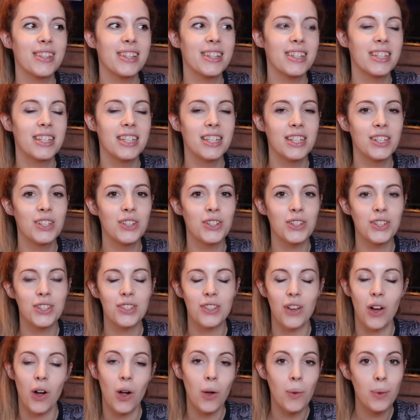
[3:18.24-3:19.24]
She's
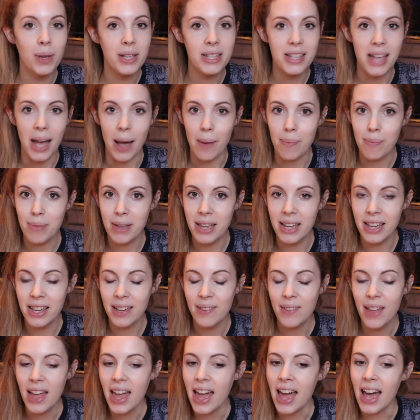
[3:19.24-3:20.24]
just always happy
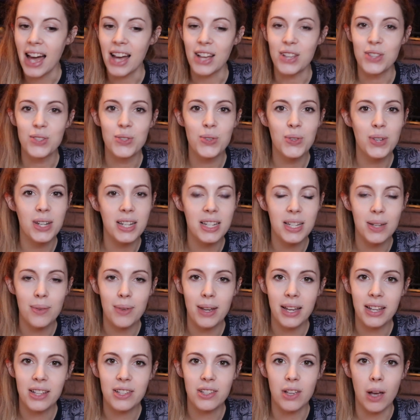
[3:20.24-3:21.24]
as soon as she
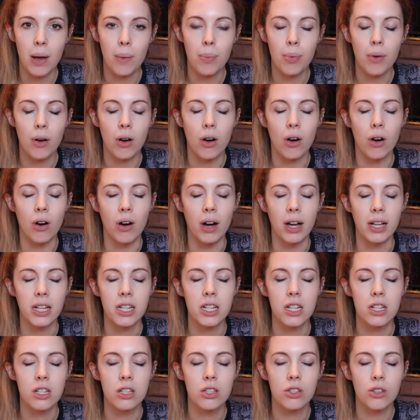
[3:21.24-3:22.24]
wakes up. And
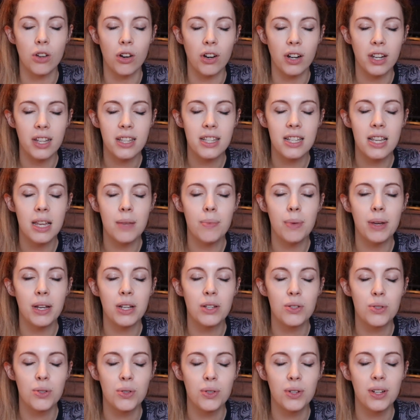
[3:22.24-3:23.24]
she started sleeping
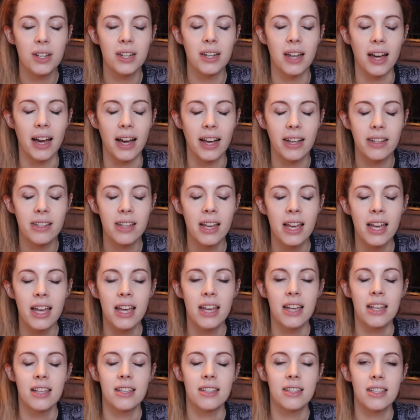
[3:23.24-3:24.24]
through the night
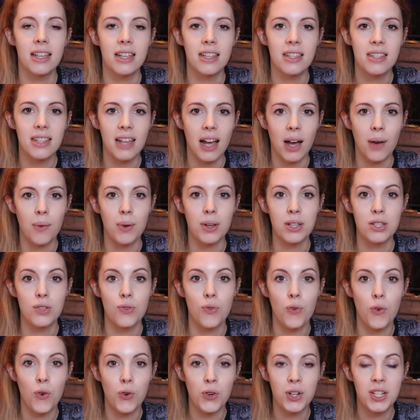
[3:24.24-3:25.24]
since I was
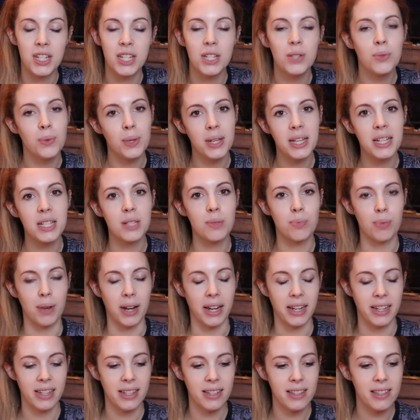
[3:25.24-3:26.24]
14 weeks
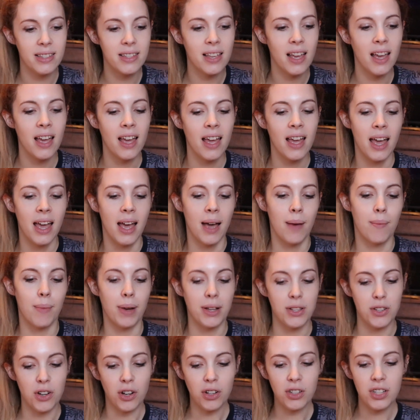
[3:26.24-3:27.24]
pregnant.
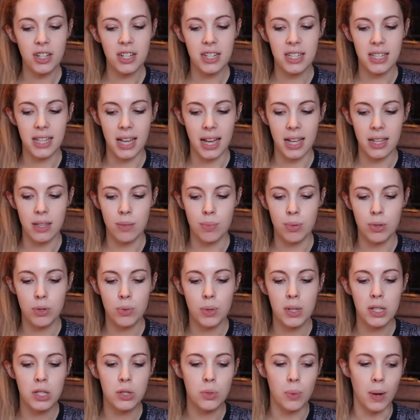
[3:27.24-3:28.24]
My doctor said
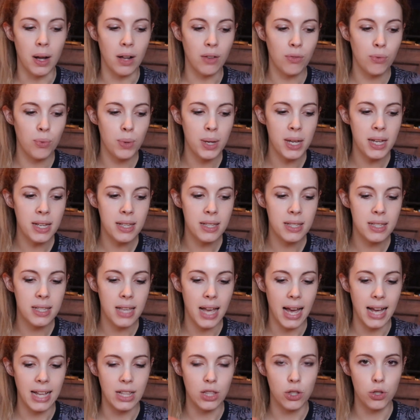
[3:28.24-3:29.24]
between 12 weeks
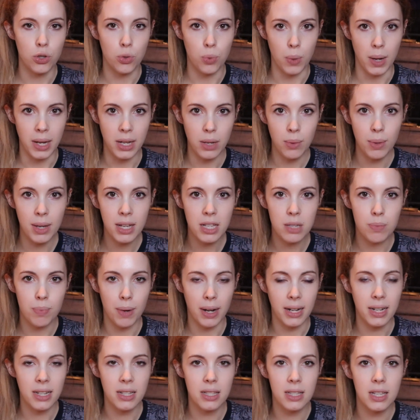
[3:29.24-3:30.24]
and 20 weeks
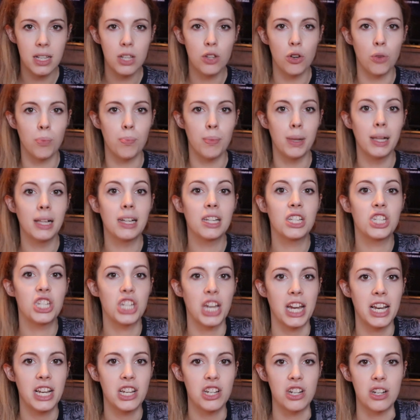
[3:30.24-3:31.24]
pregnancy your milk
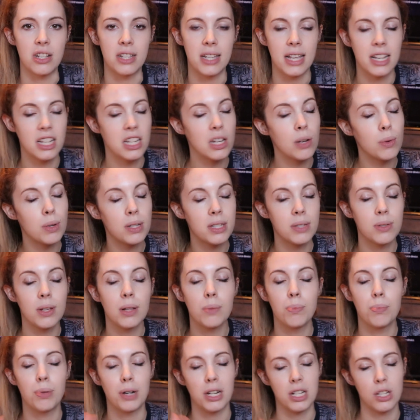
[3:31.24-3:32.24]
changes, and she was
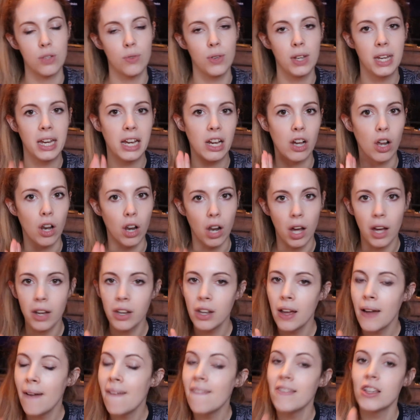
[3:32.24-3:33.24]
still breastfeeding a lot,
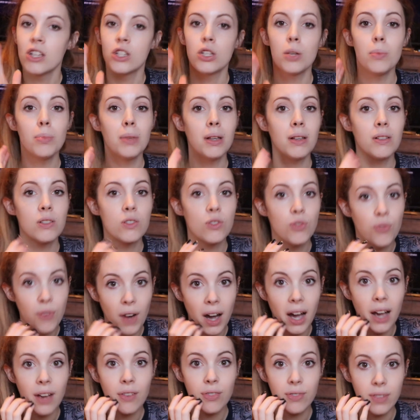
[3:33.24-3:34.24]
sometimes
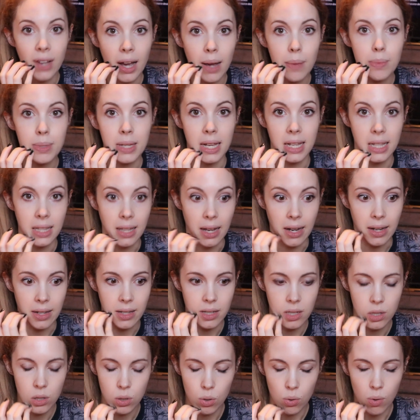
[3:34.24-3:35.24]
5 times at
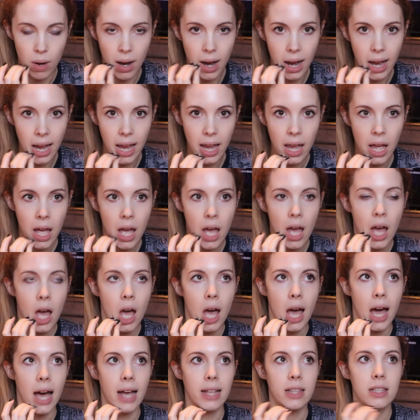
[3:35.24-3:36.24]
night. So I
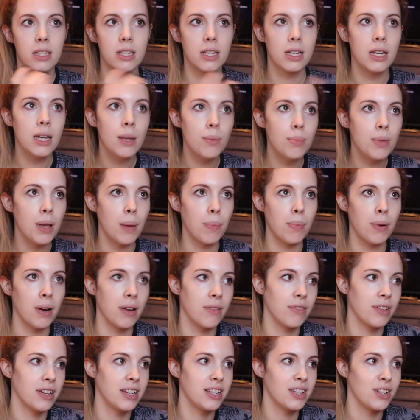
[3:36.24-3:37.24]
had sleep
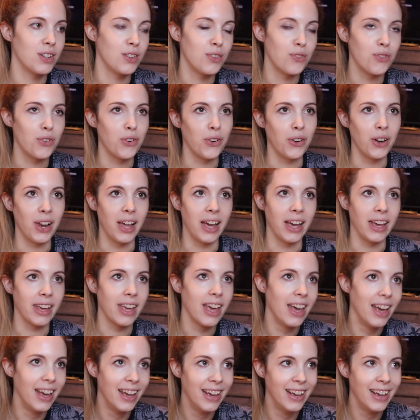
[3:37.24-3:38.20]
deprivation for like